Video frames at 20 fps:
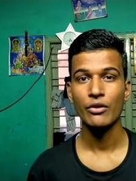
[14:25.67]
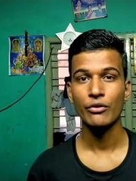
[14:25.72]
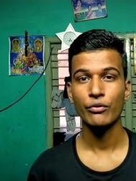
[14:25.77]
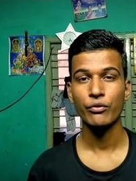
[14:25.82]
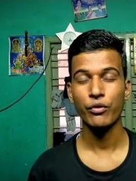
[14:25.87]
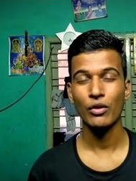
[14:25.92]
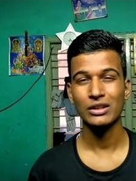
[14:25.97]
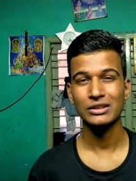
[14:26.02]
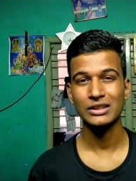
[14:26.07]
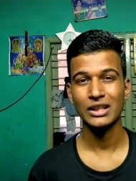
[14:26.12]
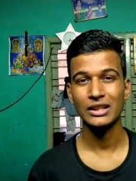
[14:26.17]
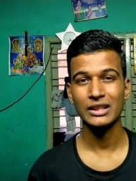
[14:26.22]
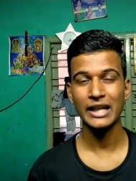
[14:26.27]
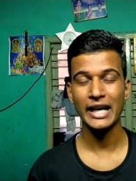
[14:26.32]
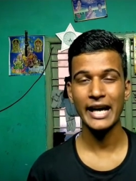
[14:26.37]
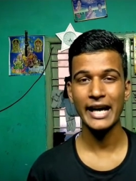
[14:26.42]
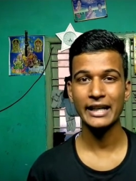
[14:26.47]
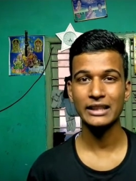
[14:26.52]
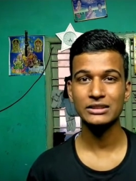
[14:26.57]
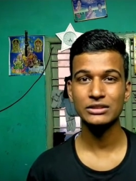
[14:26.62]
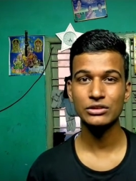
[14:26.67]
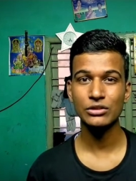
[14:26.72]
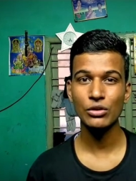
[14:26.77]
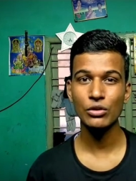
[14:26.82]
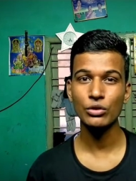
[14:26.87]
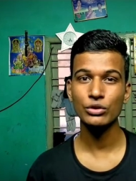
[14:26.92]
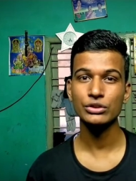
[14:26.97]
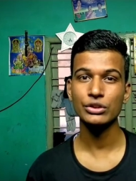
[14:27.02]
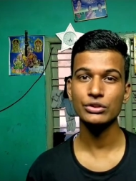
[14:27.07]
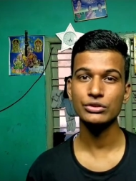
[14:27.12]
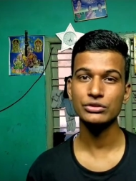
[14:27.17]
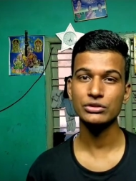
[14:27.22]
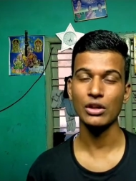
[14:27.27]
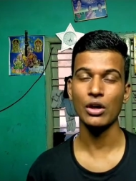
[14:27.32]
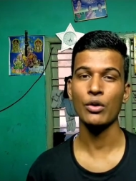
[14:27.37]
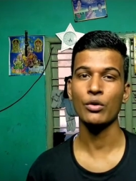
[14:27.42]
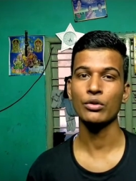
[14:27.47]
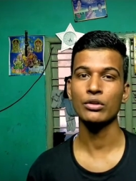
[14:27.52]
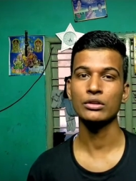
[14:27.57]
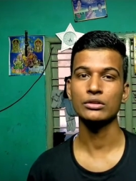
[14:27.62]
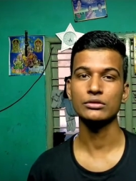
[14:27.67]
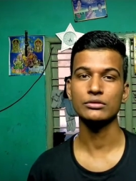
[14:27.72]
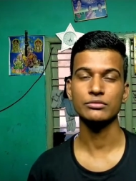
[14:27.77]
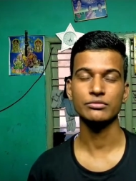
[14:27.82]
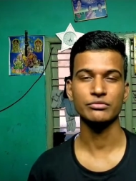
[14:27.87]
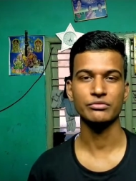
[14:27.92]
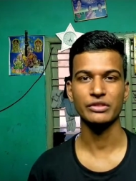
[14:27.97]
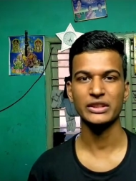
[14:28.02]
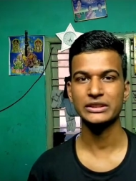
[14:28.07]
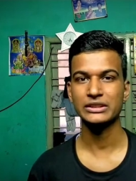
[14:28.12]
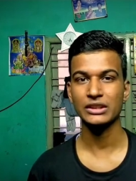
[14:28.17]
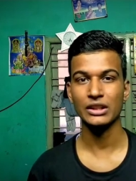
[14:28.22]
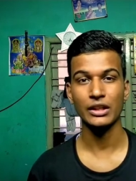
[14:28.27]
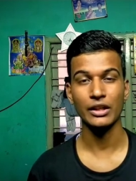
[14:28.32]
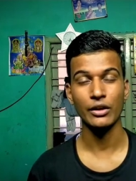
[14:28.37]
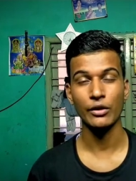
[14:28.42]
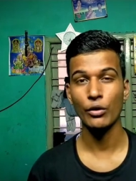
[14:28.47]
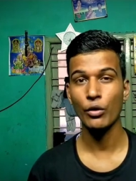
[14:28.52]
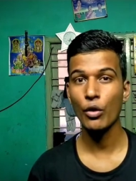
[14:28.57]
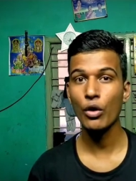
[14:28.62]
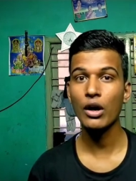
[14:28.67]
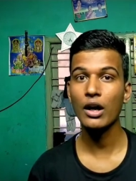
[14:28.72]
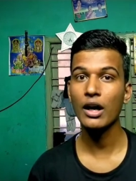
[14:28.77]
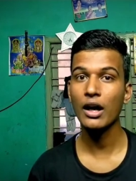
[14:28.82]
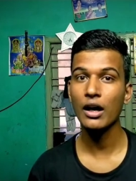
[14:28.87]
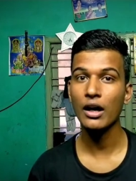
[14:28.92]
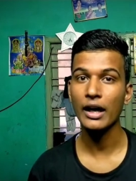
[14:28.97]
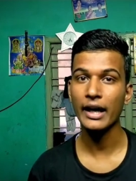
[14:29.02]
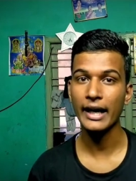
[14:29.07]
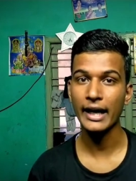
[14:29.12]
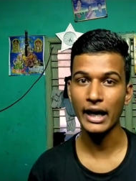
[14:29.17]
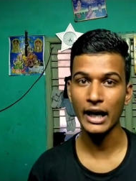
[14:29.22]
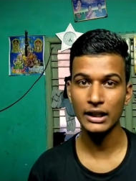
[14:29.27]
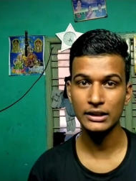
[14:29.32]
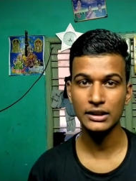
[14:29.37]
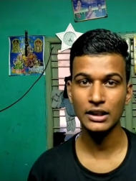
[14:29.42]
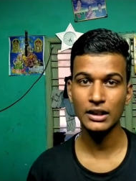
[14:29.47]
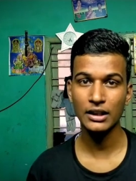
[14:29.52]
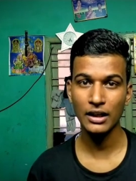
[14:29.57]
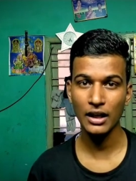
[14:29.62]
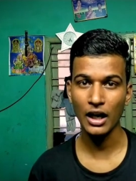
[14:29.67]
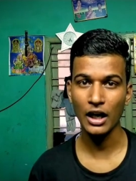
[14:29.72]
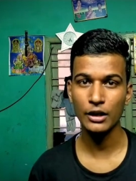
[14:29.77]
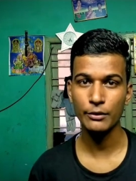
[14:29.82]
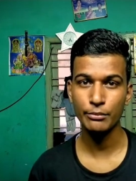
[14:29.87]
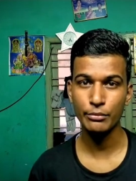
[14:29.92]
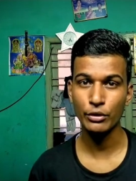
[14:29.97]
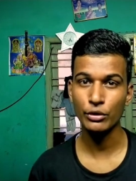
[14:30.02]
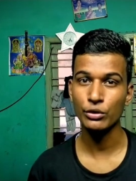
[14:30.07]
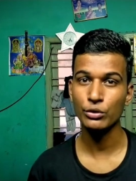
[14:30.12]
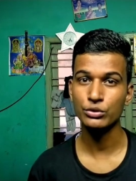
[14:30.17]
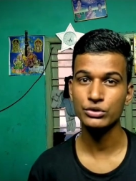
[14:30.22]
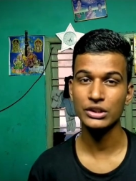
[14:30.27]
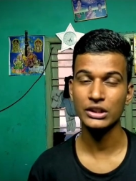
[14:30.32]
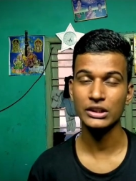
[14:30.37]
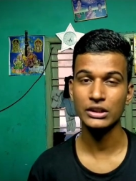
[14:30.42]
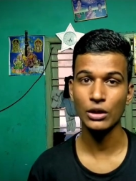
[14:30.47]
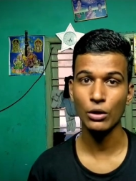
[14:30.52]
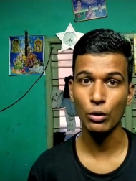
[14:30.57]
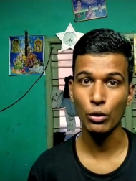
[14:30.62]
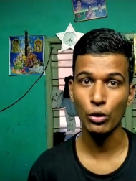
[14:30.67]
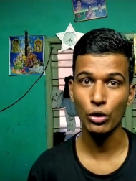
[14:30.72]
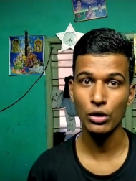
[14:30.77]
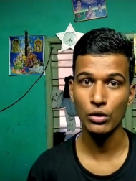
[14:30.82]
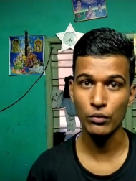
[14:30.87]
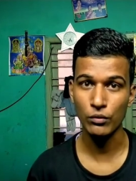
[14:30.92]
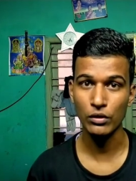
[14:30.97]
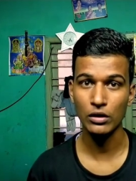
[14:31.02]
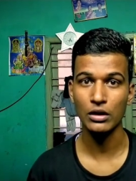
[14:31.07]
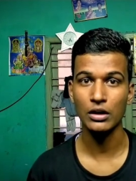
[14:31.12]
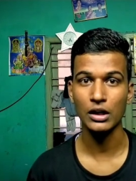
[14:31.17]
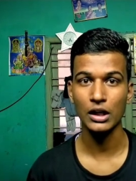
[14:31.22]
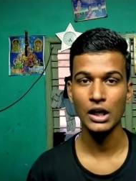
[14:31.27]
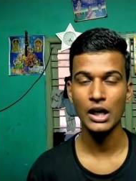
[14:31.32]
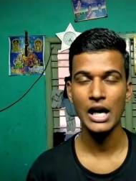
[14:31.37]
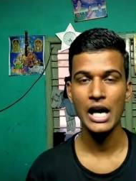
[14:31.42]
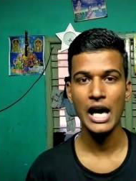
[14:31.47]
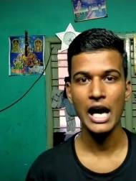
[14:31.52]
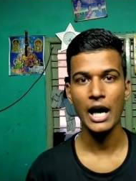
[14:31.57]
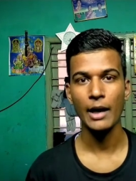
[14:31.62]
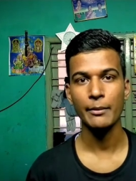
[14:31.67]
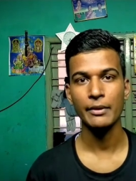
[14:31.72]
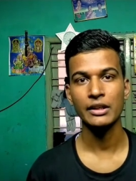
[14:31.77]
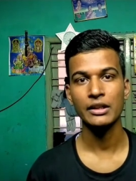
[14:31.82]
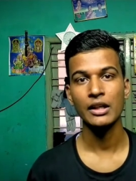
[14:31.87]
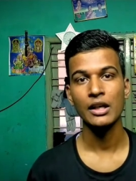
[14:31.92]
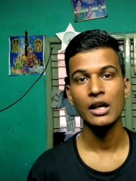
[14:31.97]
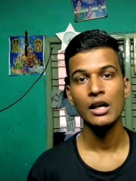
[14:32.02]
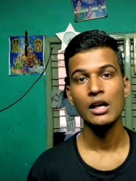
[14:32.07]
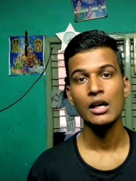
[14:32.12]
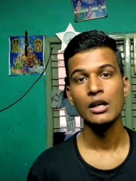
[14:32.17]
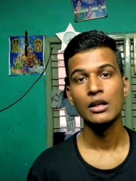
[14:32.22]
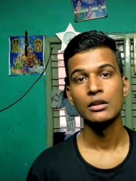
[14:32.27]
for that exclusive sound which no other car produced in the whole world. I mean,